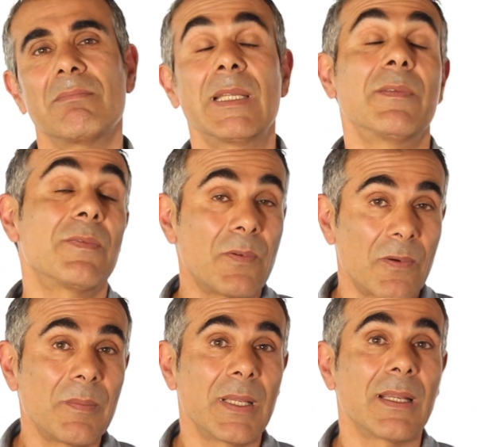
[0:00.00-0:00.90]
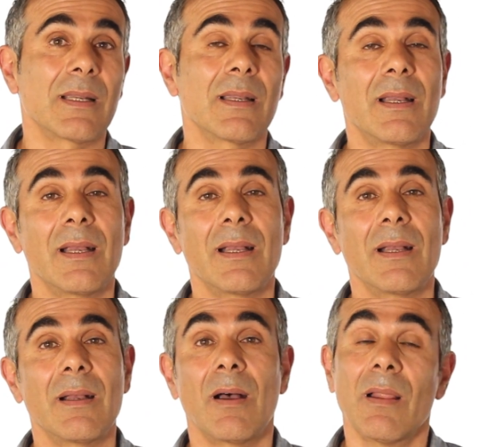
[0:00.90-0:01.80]
informing
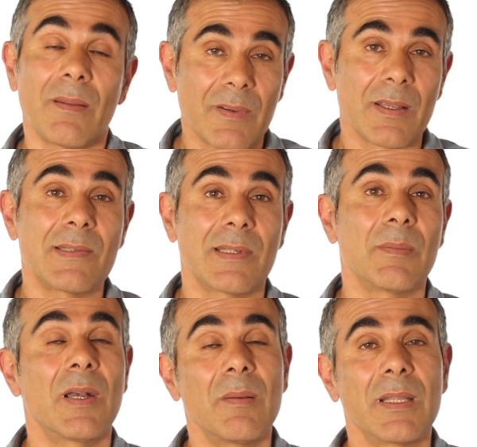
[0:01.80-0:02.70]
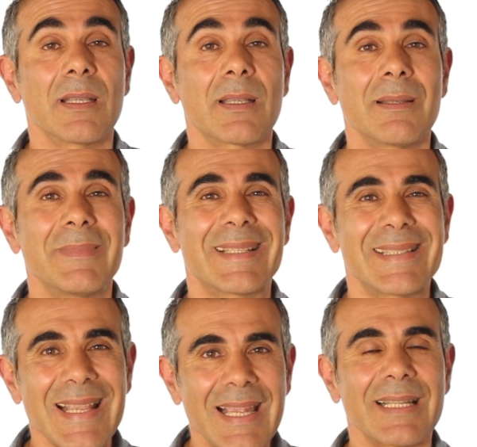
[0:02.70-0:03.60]
all of us in the public
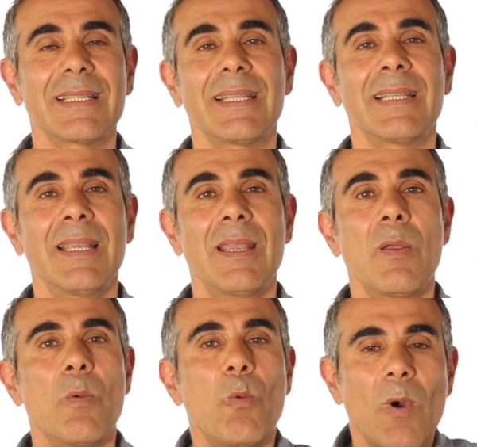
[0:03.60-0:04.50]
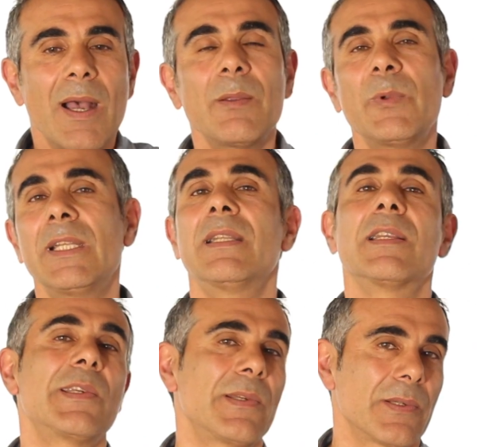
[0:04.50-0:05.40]
exactly why we need
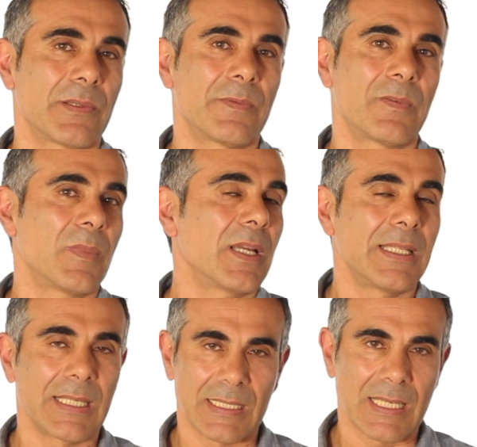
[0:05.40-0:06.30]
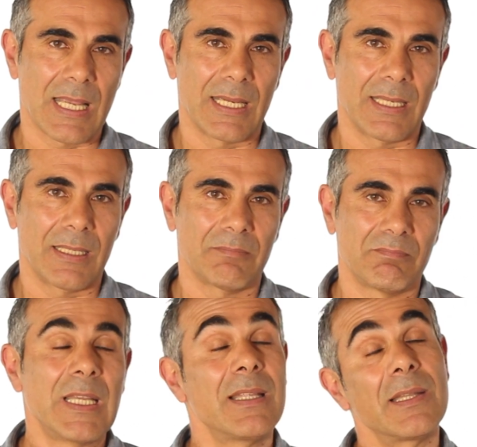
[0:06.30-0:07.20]
a cure for money anxiety.
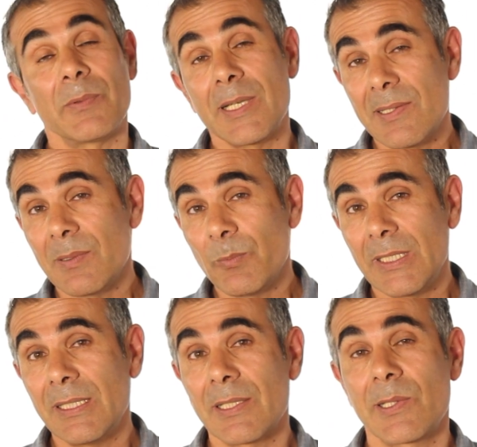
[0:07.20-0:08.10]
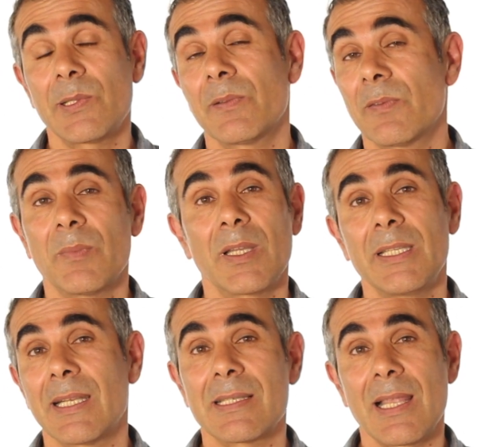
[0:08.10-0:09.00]
The reason we need a cure for
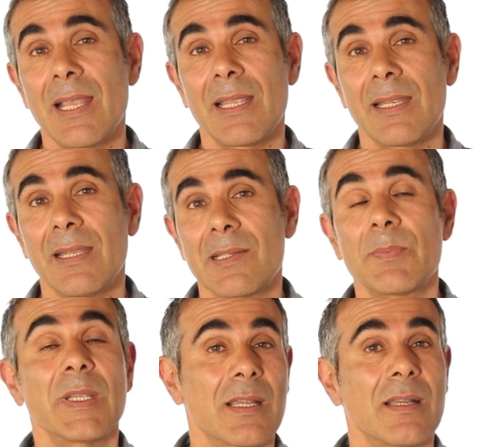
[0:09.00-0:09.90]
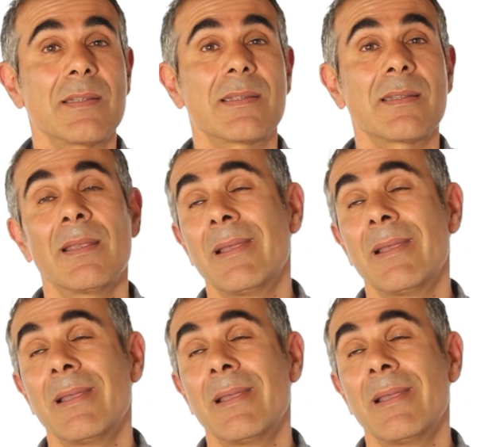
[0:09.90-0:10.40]
money anxiety is because